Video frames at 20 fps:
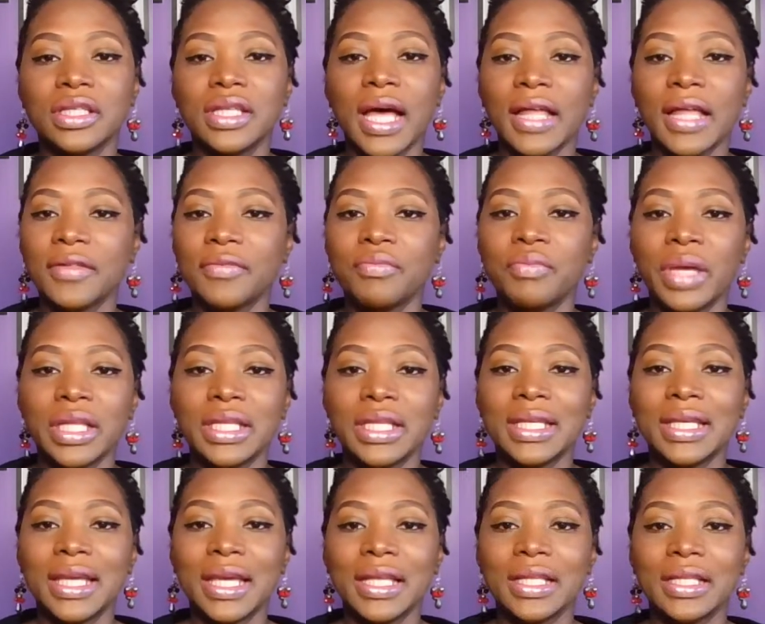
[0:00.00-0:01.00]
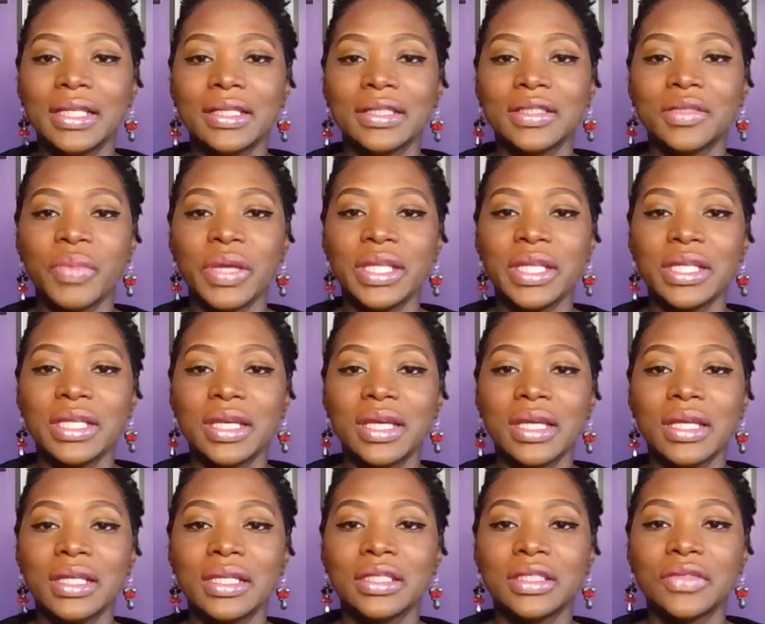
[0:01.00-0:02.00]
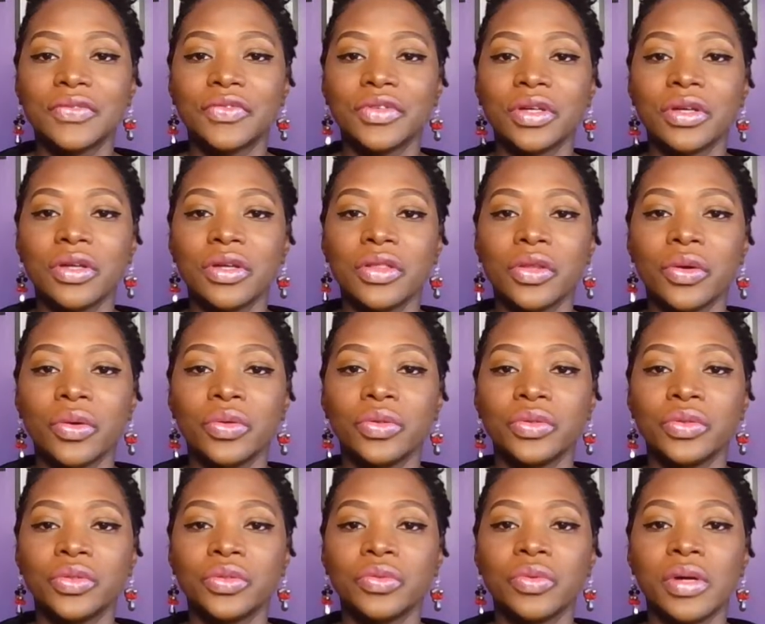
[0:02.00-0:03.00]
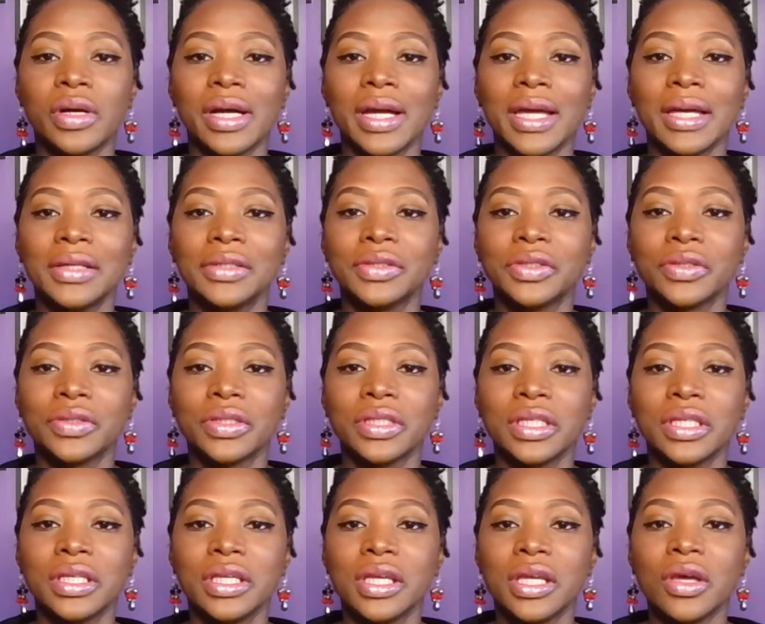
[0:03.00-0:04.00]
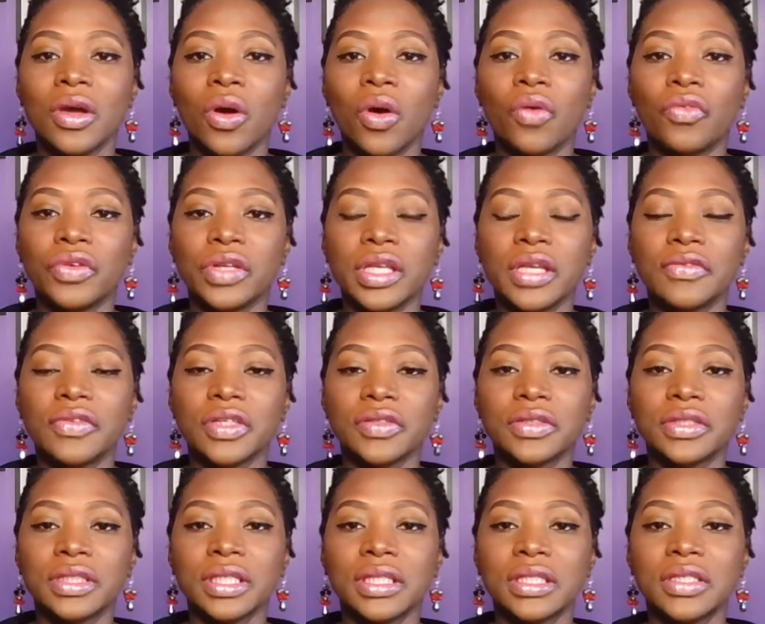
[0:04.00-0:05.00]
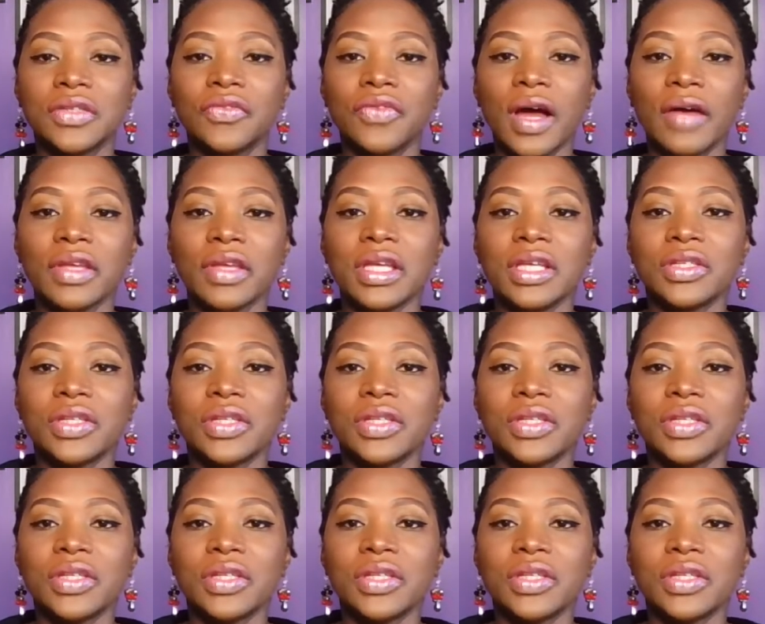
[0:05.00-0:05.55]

not Medicaid, because Medicaid is for those who are elderly over the age of 65.